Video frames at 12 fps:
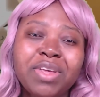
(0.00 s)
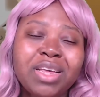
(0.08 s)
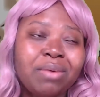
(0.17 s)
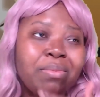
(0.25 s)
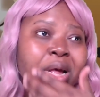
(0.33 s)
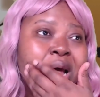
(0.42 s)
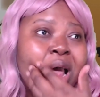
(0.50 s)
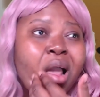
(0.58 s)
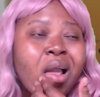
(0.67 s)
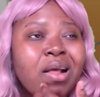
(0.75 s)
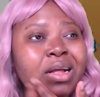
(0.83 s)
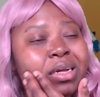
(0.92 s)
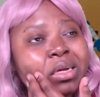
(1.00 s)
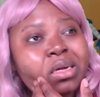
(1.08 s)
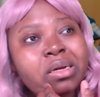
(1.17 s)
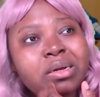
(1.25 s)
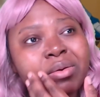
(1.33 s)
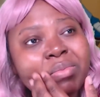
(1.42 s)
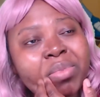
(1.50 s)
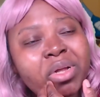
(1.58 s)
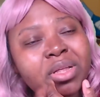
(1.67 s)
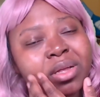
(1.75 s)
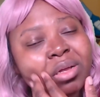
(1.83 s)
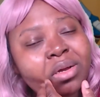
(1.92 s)
him.
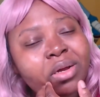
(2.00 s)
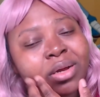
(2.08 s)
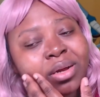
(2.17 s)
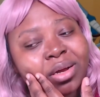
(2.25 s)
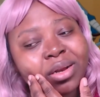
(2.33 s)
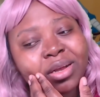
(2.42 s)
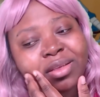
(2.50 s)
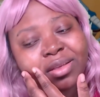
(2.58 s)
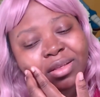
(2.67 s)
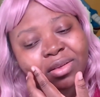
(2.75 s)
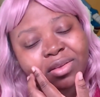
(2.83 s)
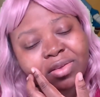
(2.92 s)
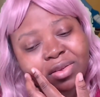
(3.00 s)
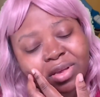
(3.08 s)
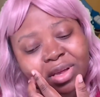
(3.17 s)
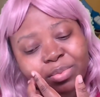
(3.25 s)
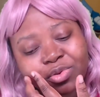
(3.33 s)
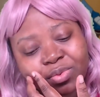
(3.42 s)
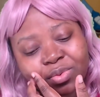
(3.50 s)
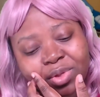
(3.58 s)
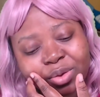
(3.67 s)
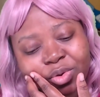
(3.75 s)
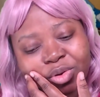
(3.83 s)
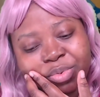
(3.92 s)
But at least in this episode,
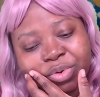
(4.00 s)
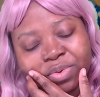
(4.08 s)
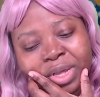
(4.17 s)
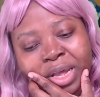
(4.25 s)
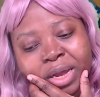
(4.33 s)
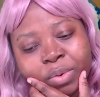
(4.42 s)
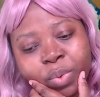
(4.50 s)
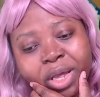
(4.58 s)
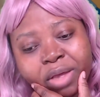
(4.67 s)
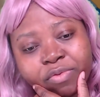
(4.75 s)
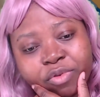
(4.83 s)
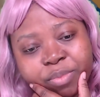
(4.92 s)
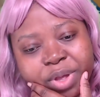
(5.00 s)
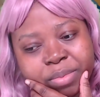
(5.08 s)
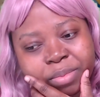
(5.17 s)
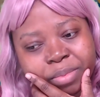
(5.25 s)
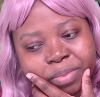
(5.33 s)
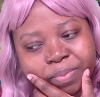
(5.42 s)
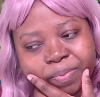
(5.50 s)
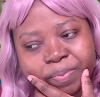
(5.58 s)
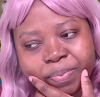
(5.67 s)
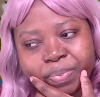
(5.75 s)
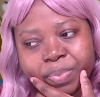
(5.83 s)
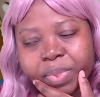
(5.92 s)
they were able to get away from him.
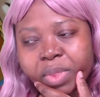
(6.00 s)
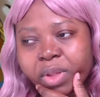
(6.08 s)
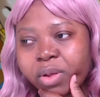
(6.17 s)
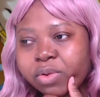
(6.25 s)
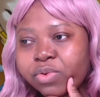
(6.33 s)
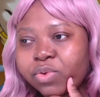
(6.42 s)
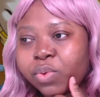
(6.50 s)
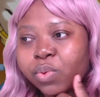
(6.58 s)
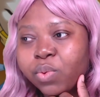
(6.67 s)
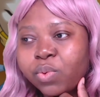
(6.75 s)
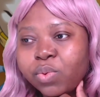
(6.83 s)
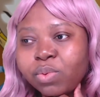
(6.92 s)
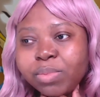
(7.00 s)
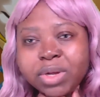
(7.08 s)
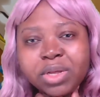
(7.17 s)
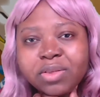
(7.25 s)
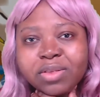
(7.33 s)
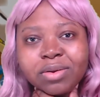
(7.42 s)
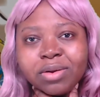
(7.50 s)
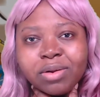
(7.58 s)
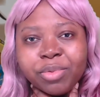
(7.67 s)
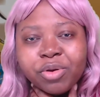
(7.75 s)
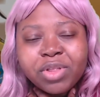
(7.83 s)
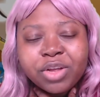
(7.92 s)
So, but he's still going to
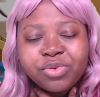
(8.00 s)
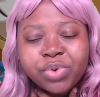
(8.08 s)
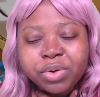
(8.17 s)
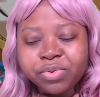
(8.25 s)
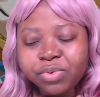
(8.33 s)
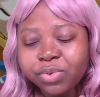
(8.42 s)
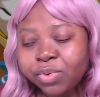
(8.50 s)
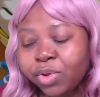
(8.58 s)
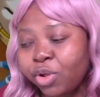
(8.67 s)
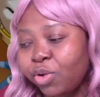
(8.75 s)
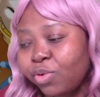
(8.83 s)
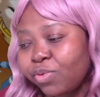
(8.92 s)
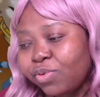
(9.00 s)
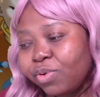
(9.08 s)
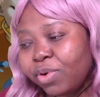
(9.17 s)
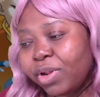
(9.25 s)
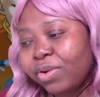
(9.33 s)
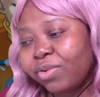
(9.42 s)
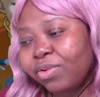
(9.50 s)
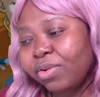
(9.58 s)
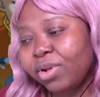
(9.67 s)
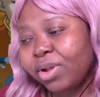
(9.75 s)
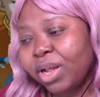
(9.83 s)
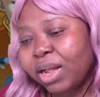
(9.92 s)
be on that trail. So, sooner or later, they're
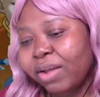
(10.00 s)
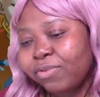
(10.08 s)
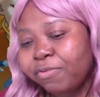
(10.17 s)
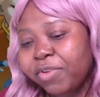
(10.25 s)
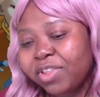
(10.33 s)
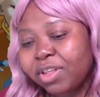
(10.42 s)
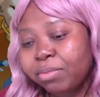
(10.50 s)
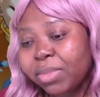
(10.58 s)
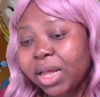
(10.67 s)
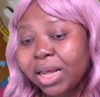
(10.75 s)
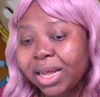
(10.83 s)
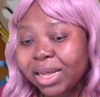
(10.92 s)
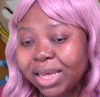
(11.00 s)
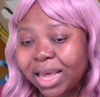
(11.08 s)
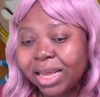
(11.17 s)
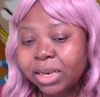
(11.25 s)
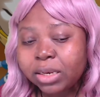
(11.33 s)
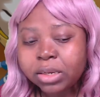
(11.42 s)
going to have to face him again.